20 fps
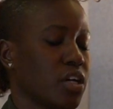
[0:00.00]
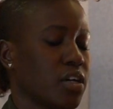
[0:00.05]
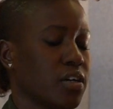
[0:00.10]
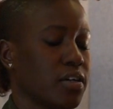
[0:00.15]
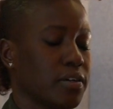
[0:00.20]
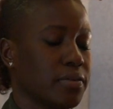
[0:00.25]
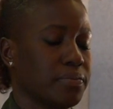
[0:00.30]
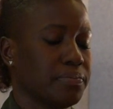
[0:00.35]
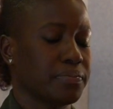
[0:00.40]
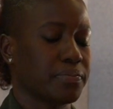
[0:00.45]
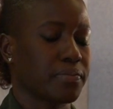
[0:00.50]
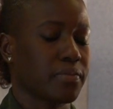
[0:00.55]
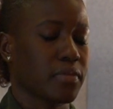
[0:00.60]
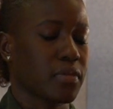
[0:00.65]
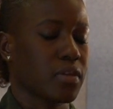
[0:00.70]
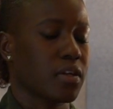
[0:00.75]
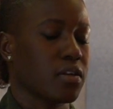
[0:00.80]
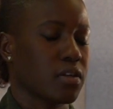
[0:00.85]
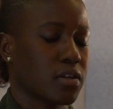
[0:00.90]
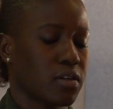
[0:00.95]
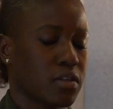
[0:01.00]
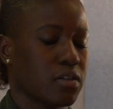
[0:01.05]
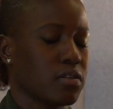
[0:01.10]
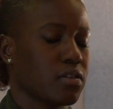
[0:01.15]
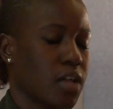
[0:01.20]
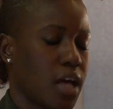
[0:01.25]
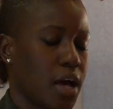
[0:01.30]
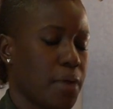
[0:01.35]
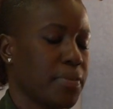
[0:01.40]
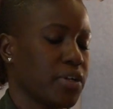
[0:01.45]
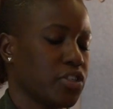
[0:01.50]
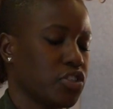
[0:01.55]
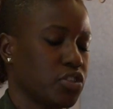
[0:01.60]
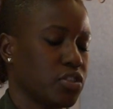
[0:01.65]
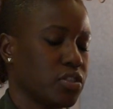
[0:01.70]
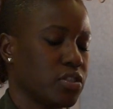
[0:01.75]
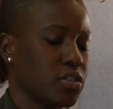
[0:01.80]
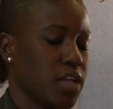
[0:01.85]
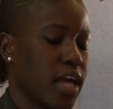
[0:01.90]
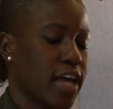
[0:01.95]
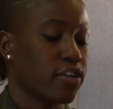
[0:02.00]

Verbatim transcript: Um, how much